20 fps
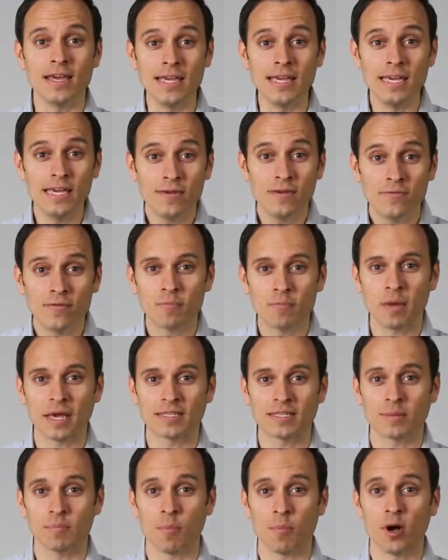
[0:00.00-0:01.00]
even makes
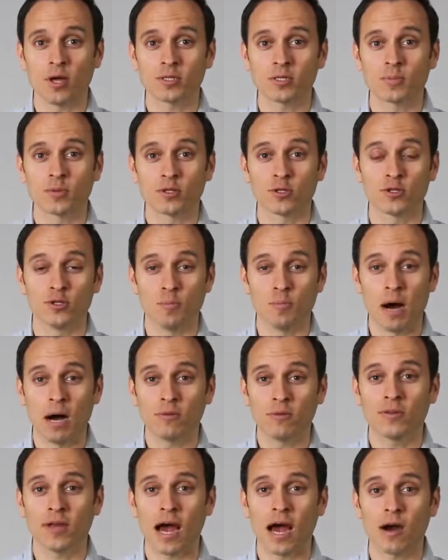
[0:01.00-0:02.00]
it possible to mount
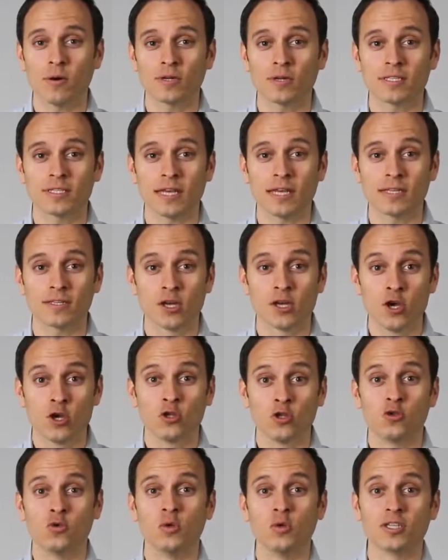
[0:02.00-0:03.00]
the AURA set
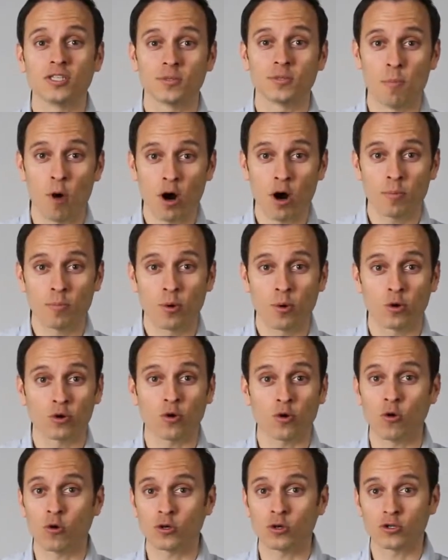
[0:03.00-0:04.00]
to a smartboard
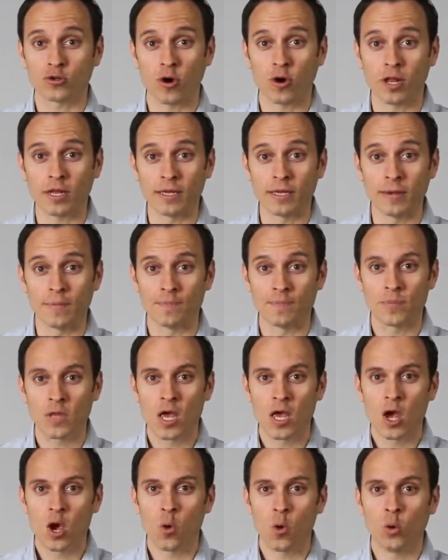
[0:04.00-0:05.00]
or trolley,
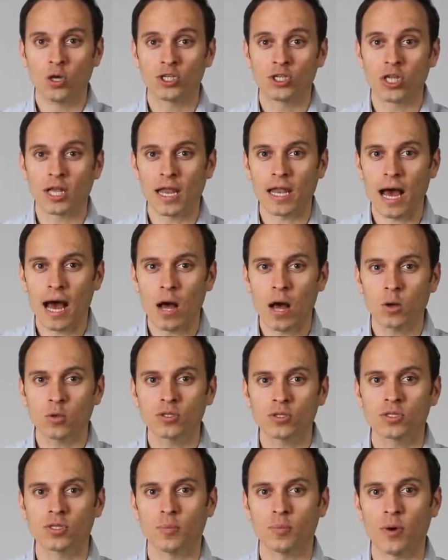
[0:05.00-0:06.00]
which
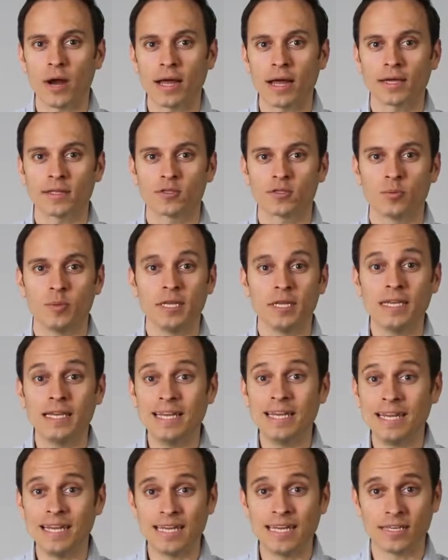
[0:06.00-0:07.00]
allows the bracket to be
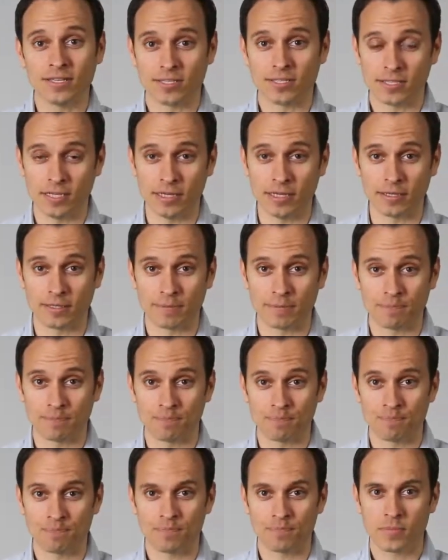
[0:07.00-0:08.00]
neatly concealed.
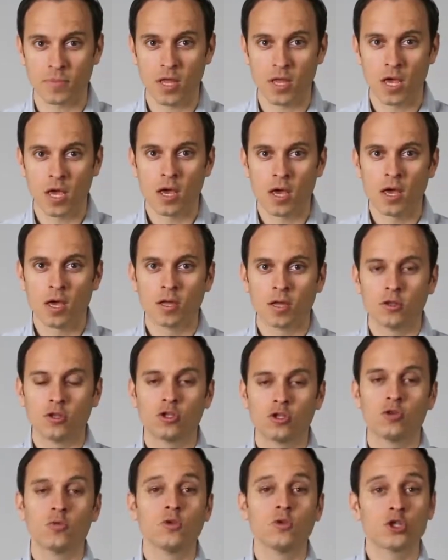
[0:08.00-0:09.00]

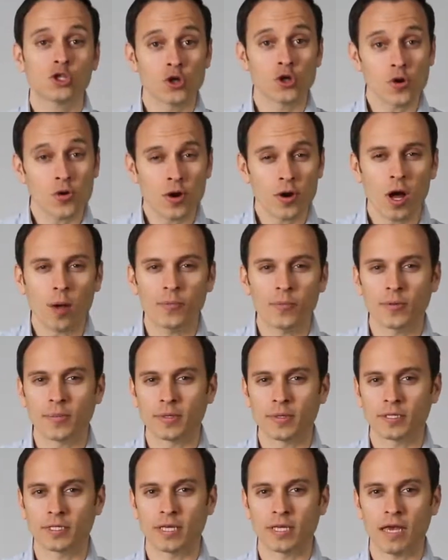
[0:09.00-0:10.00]
To ensure an optimal
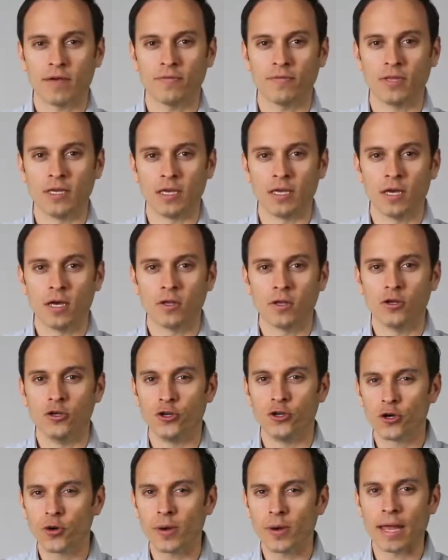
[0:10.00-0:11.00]
safety
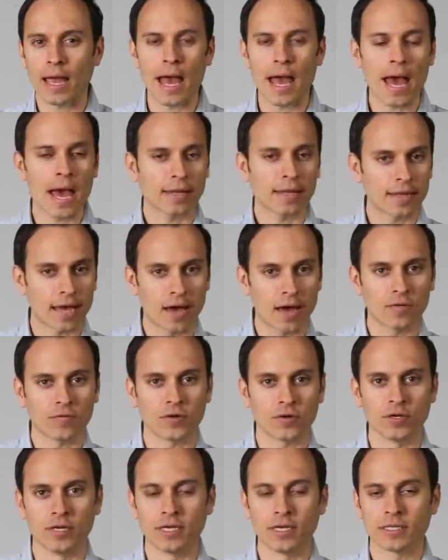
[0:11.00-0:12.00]
during and after
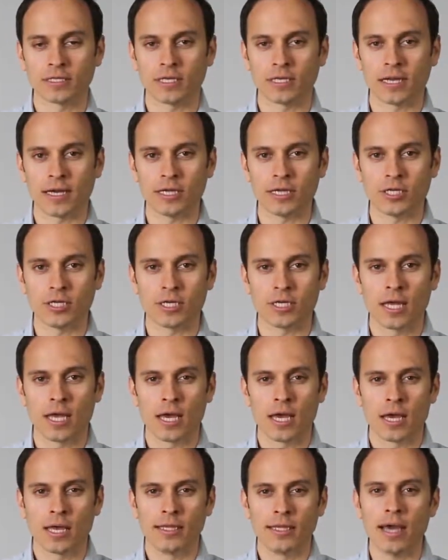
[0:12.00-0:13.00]
the installation,
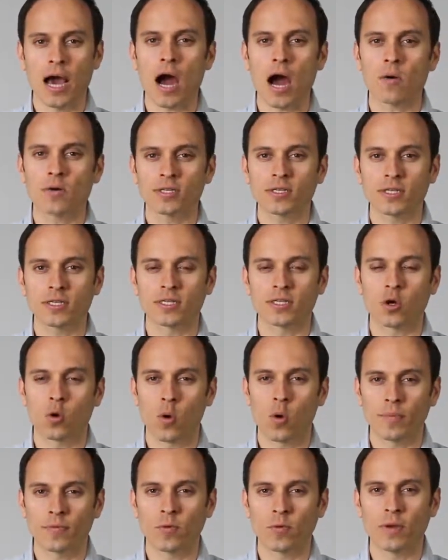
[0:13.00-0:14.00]
the AURA is
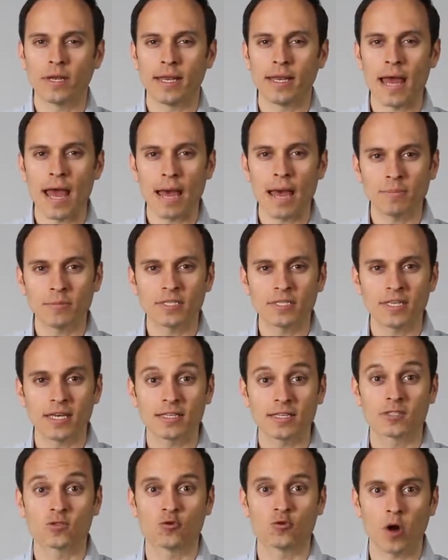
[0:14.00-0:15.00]
equipped with an
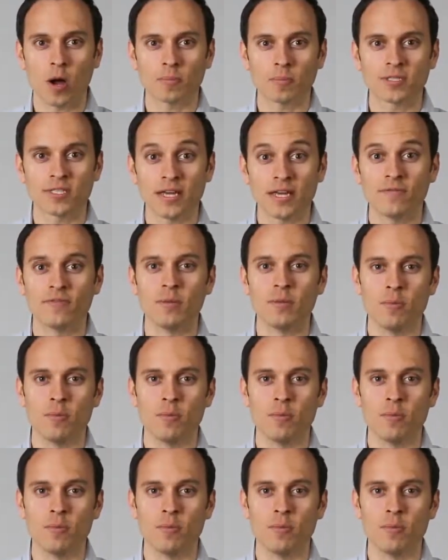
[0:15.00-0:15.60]
M6 drop safety